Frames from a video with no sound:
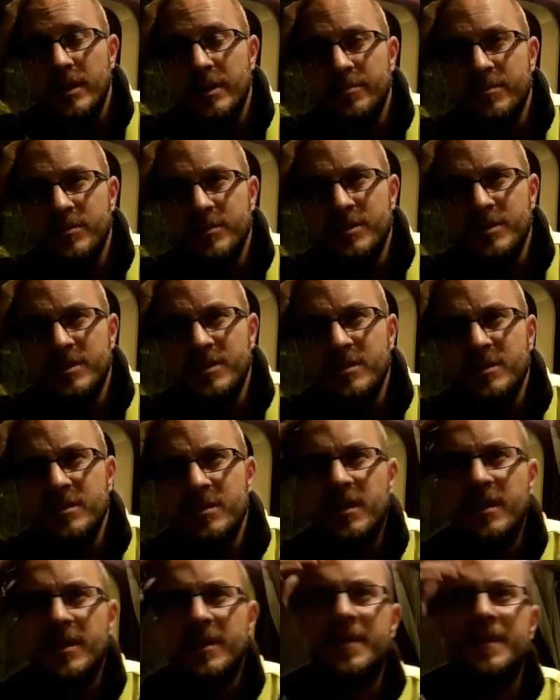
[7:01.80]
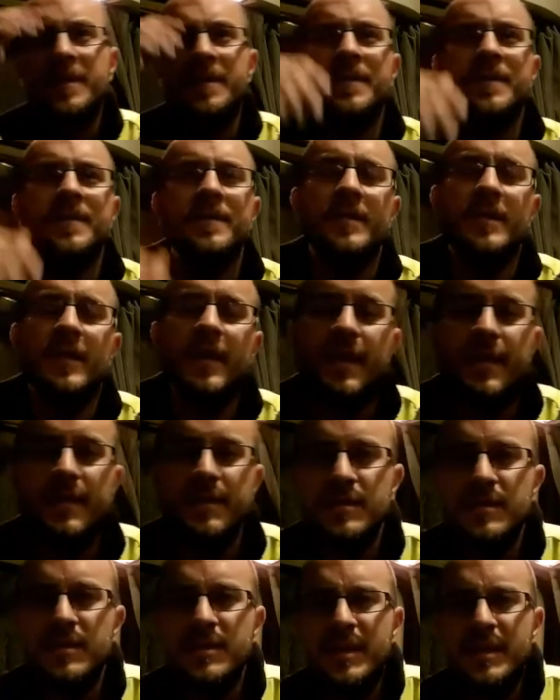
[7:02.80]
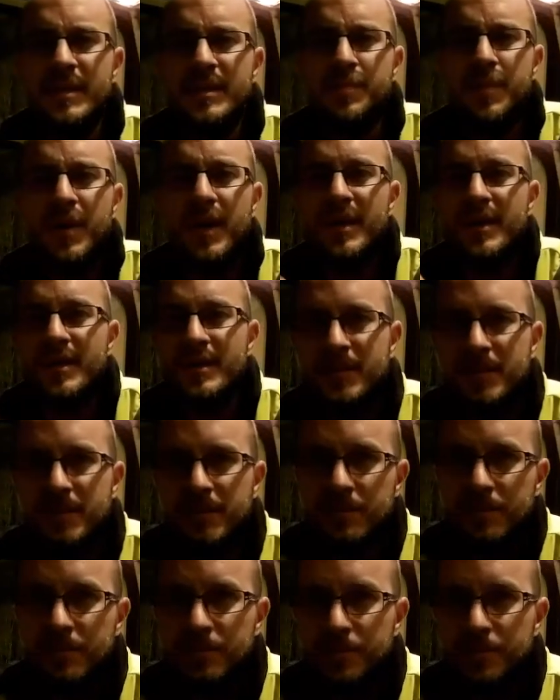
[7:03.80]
It was yeah, 6 pallets